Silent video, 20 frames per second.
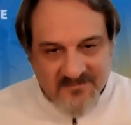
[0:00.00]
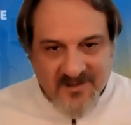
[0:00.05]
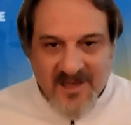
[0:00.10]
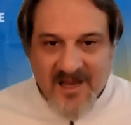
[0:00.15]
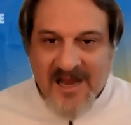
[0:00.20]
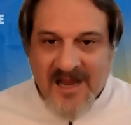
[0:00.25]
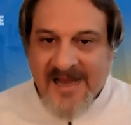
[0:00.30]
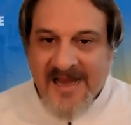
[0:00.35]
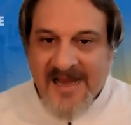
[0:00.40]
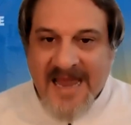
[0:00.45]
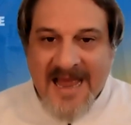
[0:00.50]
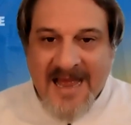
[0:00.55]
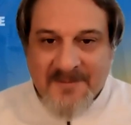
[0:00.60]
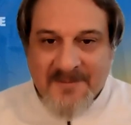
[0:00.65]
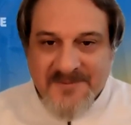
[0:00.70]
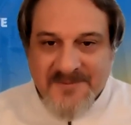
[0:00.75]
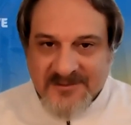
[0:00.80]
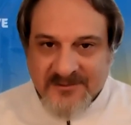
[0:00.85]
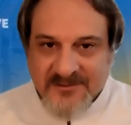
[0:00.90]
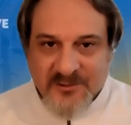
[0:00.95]

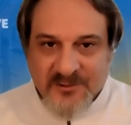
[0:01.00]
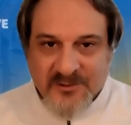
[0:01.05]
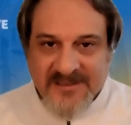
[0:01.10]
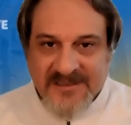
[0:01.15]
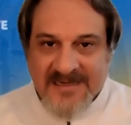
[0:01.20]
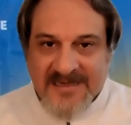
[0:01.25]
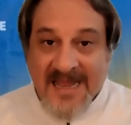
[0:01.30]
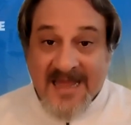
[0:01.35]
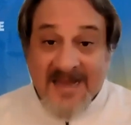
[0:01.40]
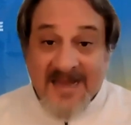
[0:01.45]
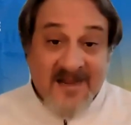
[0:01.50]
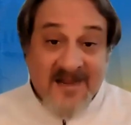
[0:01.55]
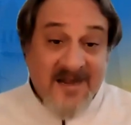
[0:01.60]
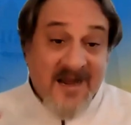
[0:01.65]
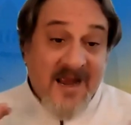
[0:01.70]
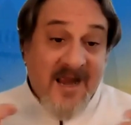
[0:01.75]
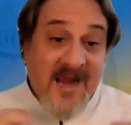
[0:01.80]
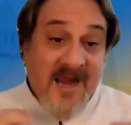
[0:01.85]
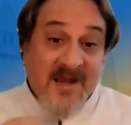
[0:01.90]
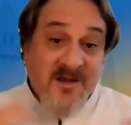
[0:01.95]
absolutely get it.
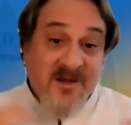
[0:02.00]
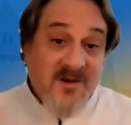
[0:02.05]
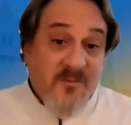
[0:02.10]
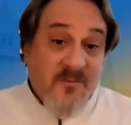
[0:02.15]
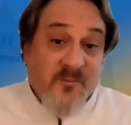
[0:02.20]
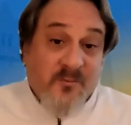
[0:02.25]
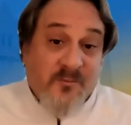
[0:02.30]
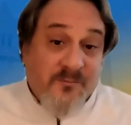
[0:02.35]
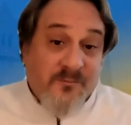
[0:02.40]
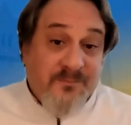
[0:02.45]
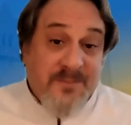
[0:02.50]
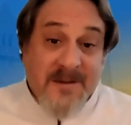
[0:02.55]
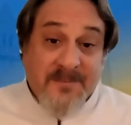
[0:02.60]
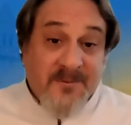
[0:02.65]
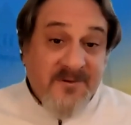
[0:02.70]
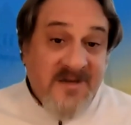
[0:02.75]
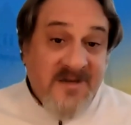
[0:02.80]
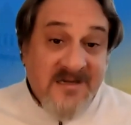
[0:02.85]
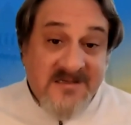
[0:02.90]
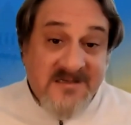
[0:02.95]
And
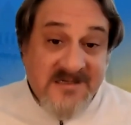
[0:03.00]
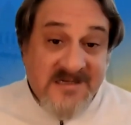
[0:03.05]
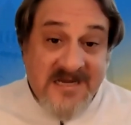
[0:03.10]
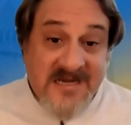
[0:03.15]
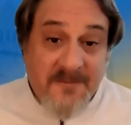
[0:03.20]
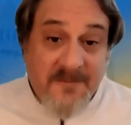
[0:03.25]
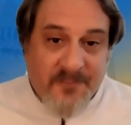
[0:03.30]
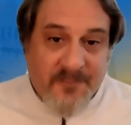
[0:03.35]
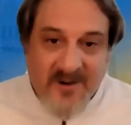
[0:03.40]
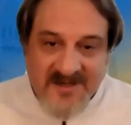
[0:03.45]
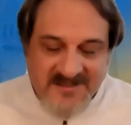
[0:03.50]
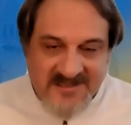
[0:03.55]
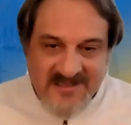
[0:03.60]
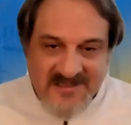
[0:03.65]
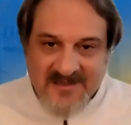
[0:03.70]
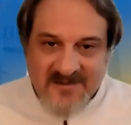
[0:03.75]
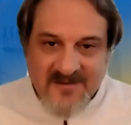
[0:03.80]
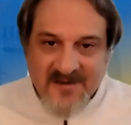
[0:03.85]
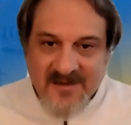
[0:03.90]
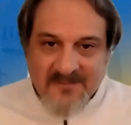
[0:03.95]
people need to keep
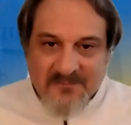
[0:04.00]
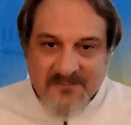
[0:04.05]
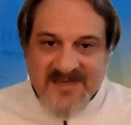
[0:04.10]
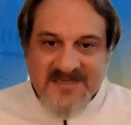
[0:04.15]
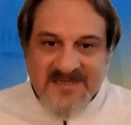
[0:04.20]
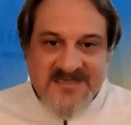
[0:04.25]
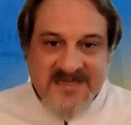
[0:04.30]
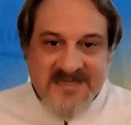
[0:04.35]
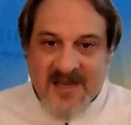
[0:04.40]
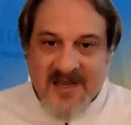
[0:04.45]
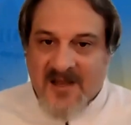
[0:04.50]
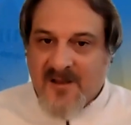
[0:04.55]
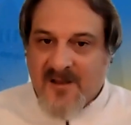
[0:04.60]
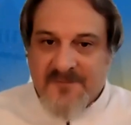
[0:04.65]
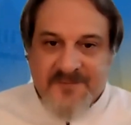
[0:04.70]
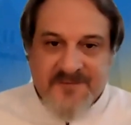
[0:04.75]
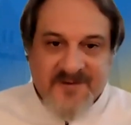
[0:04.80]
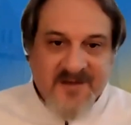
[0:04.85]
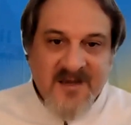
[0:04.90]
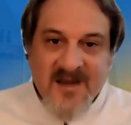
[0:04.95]
pressing
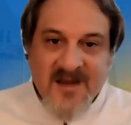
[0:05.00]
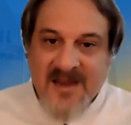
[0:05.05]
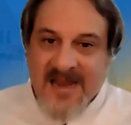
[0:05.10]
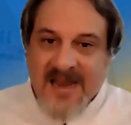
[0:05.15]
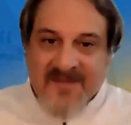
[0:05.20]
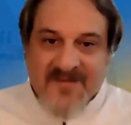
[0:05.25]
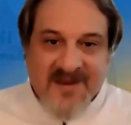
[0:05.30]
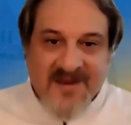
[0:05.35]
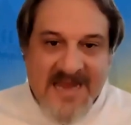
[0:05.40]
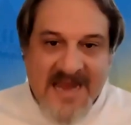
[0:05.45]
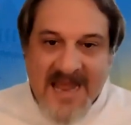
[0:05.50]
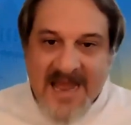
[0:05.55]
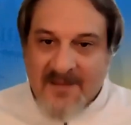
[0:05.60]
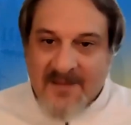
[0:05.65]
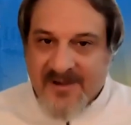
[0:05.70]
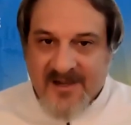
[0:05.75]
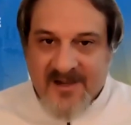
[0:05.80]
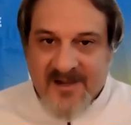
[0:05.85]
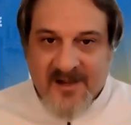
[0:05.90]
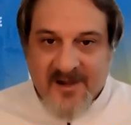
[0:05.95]
myself and the
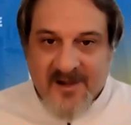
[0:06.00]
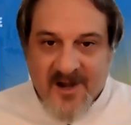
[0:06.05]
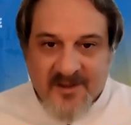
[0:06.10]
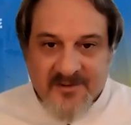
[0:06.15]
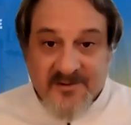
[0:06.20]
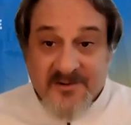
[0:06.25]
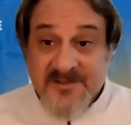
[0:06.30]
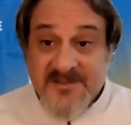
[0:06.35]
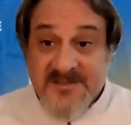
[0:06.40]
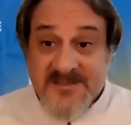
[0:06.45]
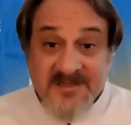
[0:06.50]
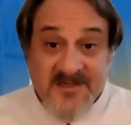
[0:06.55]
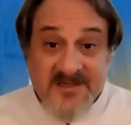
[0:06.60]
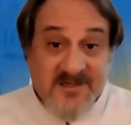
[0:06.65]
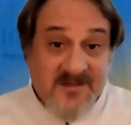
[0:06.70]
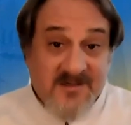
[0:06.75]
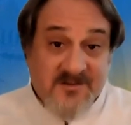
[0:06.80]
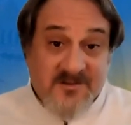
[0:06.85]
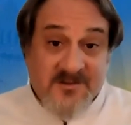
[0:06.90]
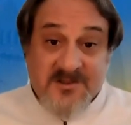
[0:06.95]
cabinet and others
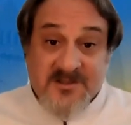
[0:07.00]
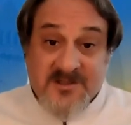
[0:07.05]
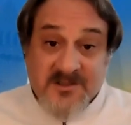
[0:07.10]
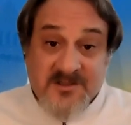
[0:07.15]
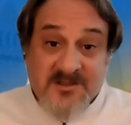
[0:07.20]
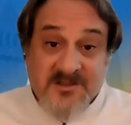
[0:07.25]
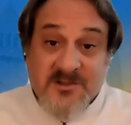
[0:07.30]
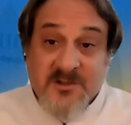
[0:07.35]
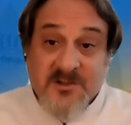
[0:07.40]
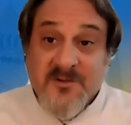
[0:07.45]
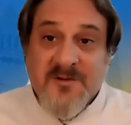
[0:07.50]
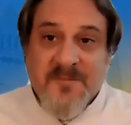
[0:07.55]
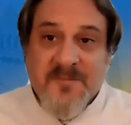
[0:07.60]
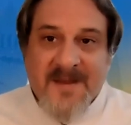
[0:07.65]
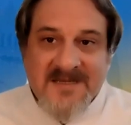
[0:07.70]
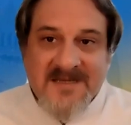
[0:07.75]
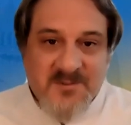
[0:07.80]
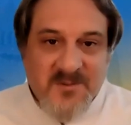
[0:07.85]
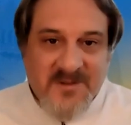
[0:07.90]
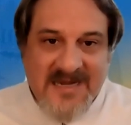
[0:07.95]
to do the
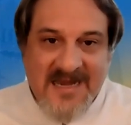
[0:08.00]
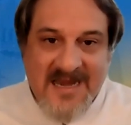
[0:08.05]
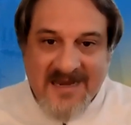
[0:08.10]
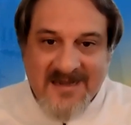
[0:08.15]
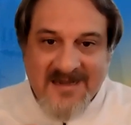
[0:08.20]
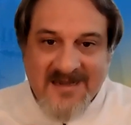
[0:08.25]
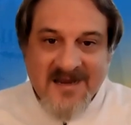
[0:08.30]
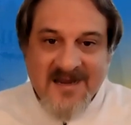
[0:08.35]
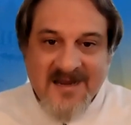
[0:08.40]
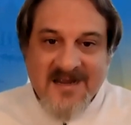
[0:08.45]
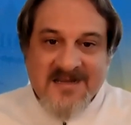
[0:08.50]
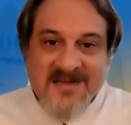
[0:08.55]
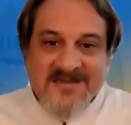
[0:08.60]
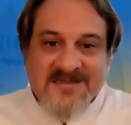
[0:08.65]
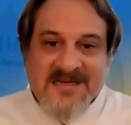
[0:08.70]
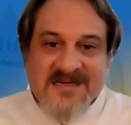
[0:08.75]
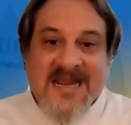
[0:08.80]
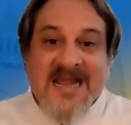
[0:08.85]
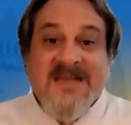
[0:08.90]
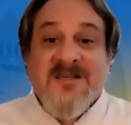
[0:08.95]
best we can
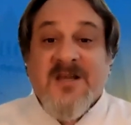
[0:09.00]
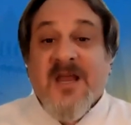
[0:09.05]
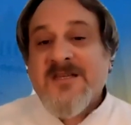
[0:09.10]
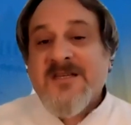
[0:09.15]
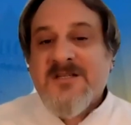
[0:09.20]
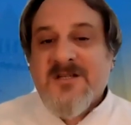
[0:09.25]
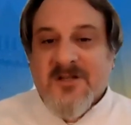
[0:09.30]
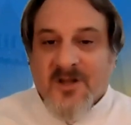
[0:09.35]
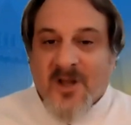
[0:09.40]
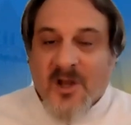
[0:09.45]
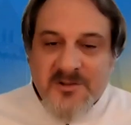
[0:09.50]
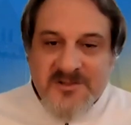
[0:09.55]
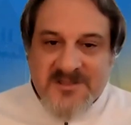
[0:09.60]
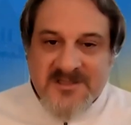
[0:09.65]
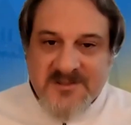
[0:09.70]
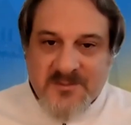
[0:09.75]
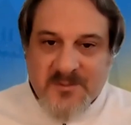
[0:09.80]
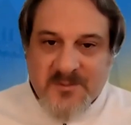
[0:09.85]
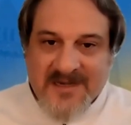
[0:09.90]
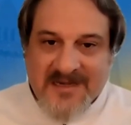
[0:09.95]
to get as close
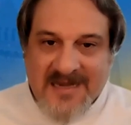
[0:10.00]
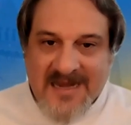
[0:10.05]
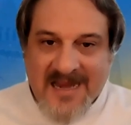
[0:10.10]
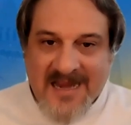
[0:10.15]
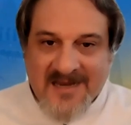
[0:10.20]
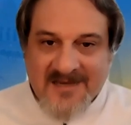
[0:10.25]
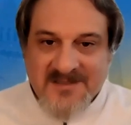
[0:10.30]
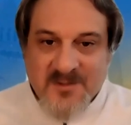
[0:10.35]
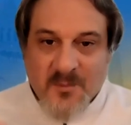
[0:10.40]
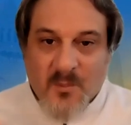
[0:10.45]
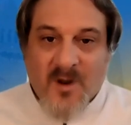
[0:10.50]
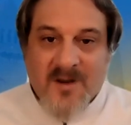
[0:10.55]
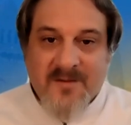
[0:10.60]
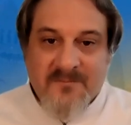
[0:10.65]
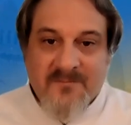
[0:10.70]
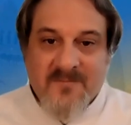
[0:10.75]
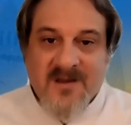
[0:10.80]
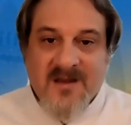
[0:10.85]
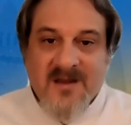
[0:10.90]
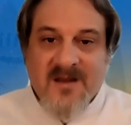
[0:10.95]
as we can to
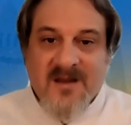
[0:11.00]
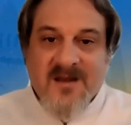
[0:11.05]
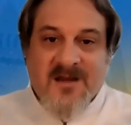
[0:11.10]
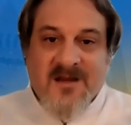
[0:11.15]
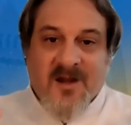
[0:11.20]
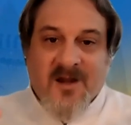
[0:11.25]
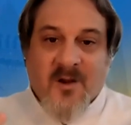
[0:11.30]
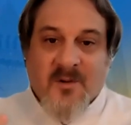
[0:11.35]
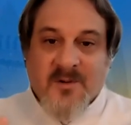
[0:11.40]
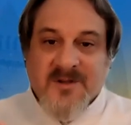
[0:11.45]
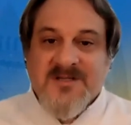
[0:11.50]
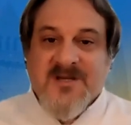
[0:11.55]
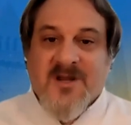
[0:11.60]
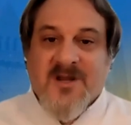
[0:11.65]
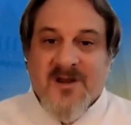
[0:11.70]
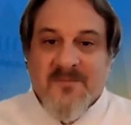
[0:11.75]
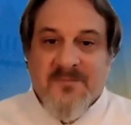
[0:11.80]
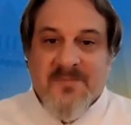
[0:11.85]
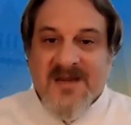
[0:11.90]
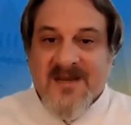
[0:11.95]
what, is
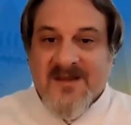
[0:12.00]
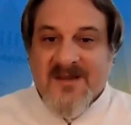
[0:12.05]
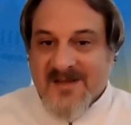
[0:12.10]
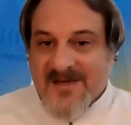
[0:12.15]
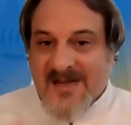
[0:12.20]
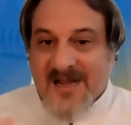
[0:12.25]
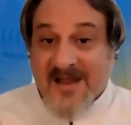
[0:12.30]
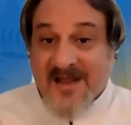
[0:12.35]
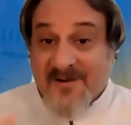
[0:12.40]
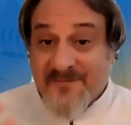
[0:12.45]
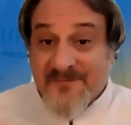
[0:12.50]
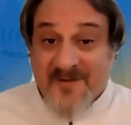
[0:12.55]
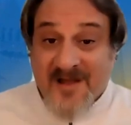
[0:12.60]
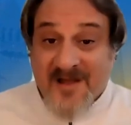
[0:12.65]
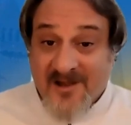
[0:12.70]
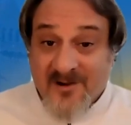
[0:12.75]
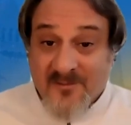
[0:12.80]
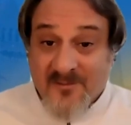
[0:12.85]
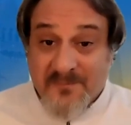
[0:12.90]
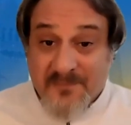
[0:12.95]
going to be the kind of
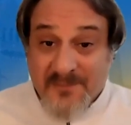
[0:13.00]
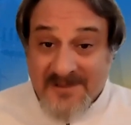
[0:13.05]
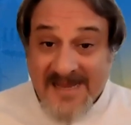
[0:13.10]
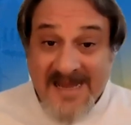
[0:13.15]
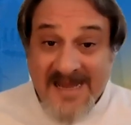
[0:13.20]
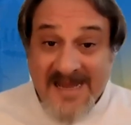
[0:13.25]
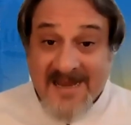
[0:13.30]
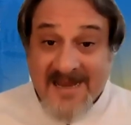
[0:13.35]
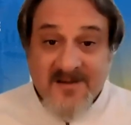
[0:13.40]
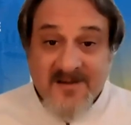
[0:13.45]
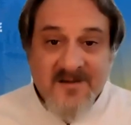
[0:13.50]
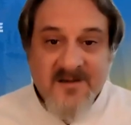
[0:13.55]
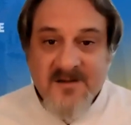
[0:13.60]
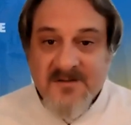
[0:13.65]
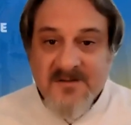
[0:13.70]
final plan.